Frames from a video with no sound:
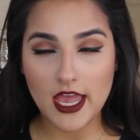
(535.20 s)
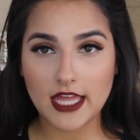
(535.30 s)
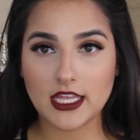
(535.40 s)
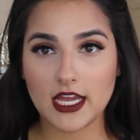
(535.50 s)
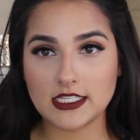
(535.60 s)

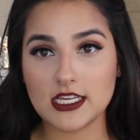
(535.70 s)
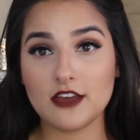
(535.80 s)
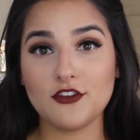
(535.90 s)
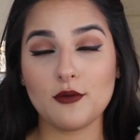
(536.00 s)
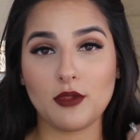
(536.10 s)
And the
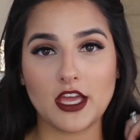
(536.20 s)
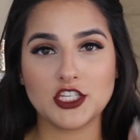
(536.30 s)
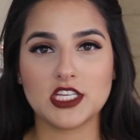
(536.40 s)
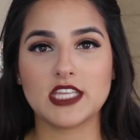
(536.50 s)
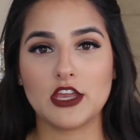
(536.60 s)
idea of your
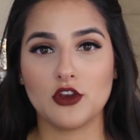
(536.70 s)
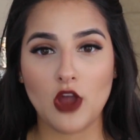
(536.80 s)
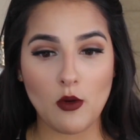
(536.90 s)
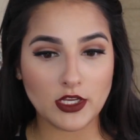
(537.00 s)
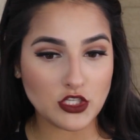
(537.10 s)
blush is that you're
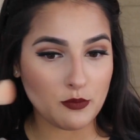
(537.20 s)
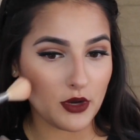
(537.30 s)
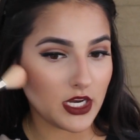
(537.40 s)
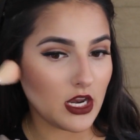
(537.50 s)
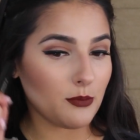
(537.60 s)
going to
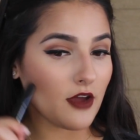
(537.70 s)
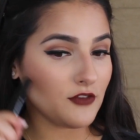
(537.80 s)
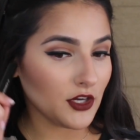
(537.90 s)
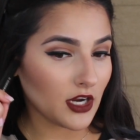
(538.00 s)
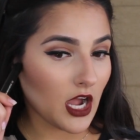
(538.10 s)
put it above
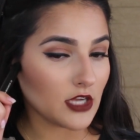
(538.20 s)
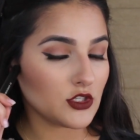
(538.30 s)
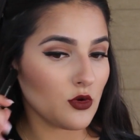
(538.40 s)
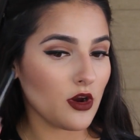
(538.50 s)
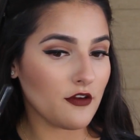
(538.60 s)
your
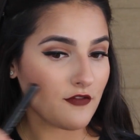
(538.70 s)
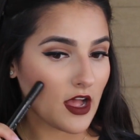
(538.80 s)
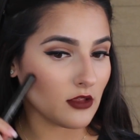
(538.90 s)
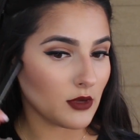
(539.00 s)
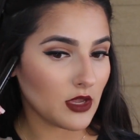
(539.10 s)
contour,
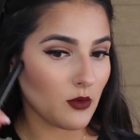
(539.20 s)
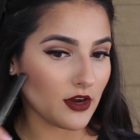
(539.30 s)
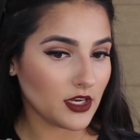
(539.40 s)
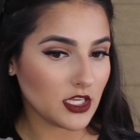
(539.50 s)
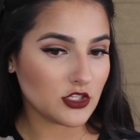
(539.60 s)
following
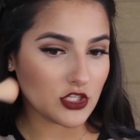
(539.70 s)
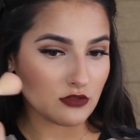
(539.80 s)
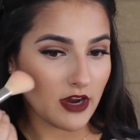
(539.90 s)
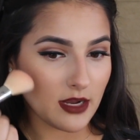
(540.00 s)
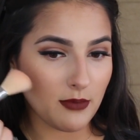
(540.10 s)
where it is,
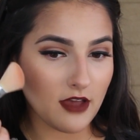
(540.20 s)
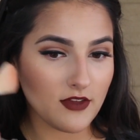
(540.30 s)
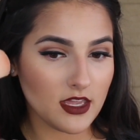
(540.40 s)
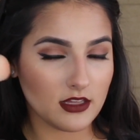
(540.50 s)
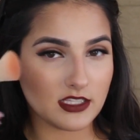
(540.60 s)
just right above
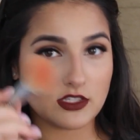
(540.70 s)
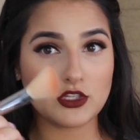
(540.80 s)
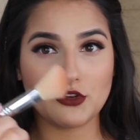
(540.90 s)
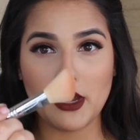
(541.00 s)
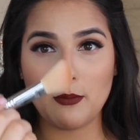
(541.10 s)
it. This is
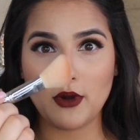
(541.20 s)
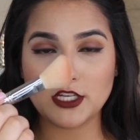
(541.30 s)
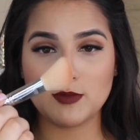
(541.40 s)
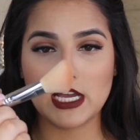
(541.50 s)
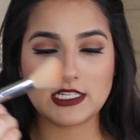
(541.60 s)
a great
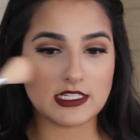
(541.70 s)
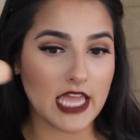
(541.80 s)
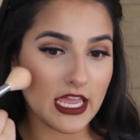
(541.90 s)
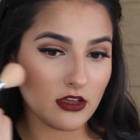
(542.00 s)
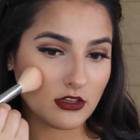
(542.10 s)
brush because it's
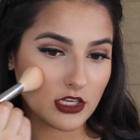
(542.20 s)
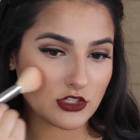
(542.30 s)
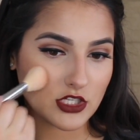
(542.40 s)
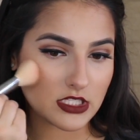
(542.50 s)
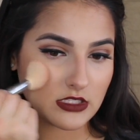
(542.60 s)
angled,
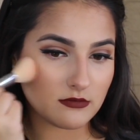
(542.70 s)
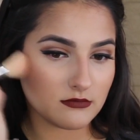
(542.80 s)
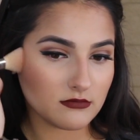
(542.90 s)
and just